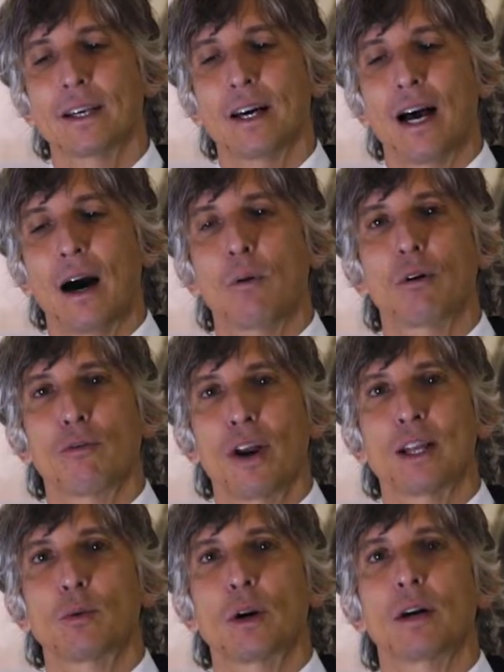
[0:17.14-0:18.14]
our
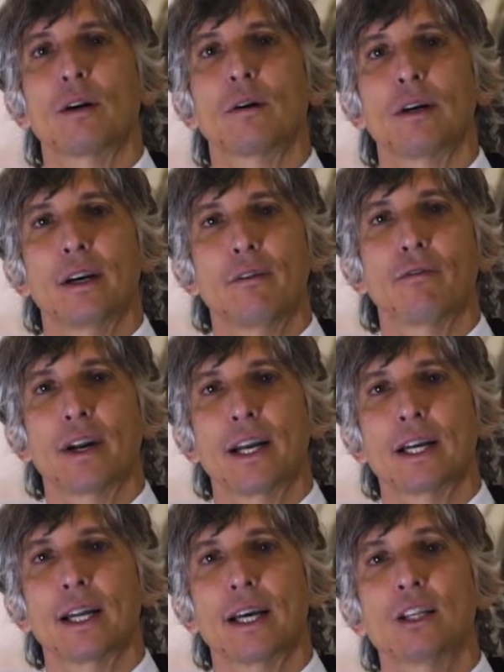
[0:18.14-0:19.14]
flatware
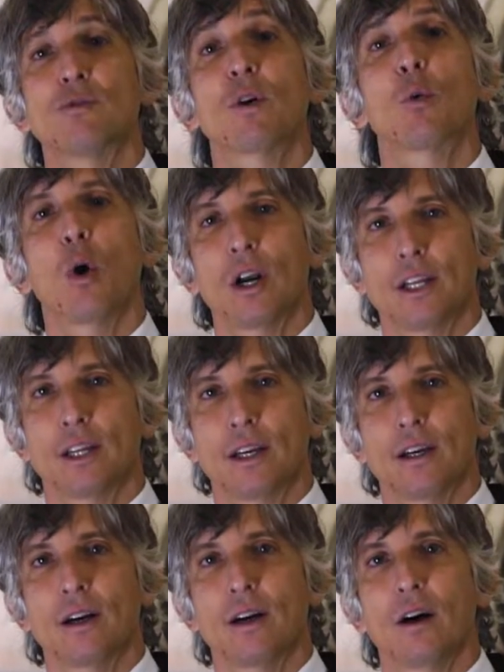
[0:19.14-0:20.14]
different is the quality
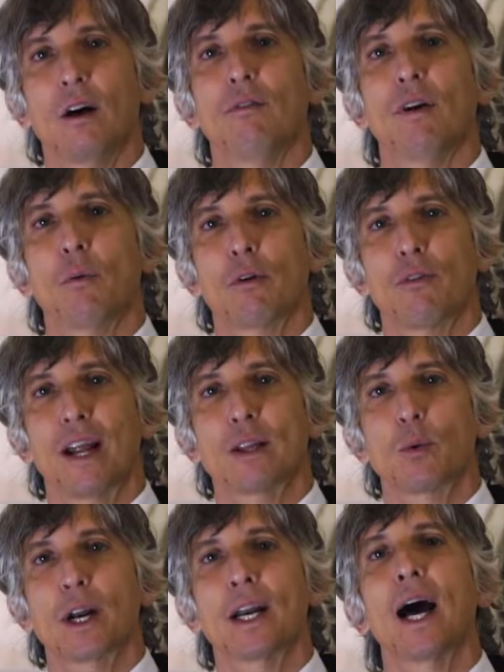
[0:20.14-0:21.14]
of our
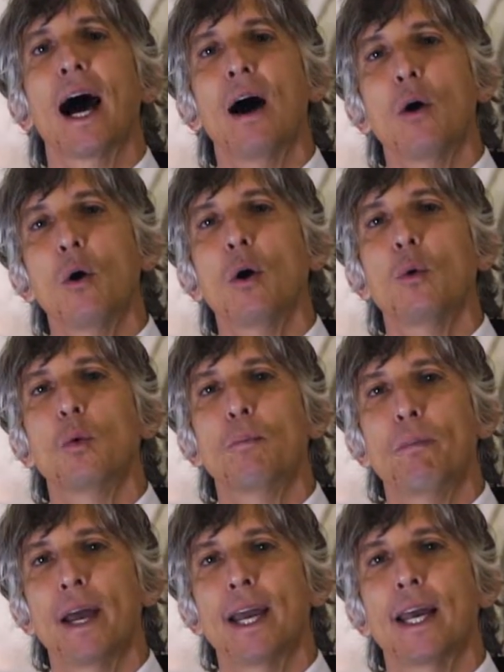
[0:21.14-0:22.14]
flatware and how we
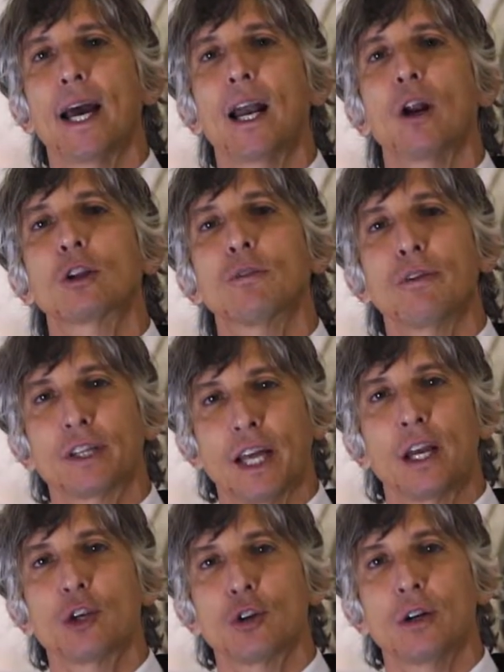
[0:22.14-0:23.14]
pay a lot of
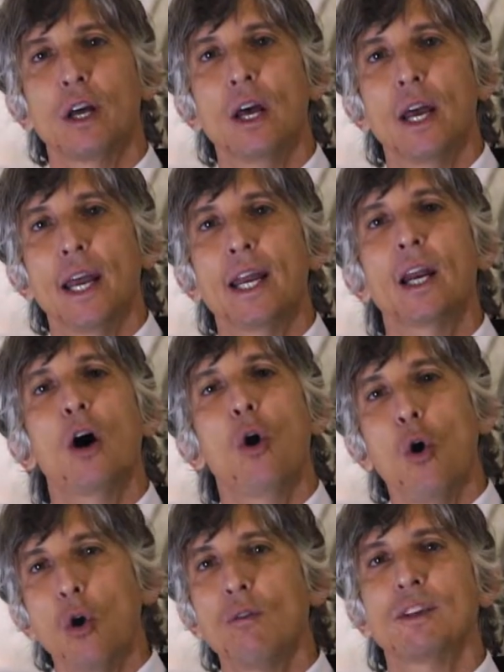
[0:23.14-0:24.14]
attention in
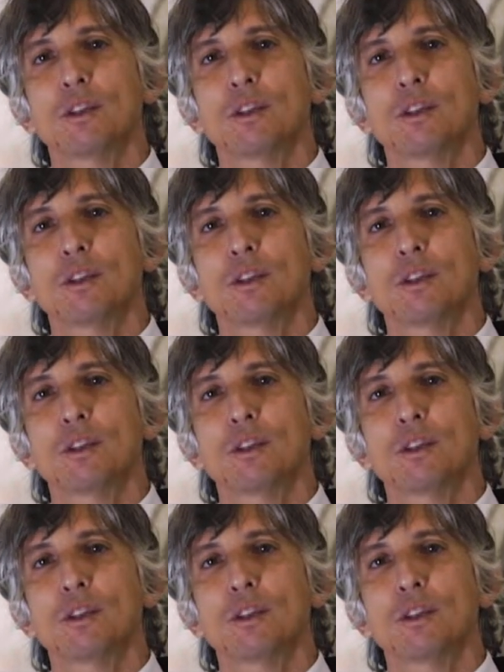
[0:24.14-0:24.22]
all the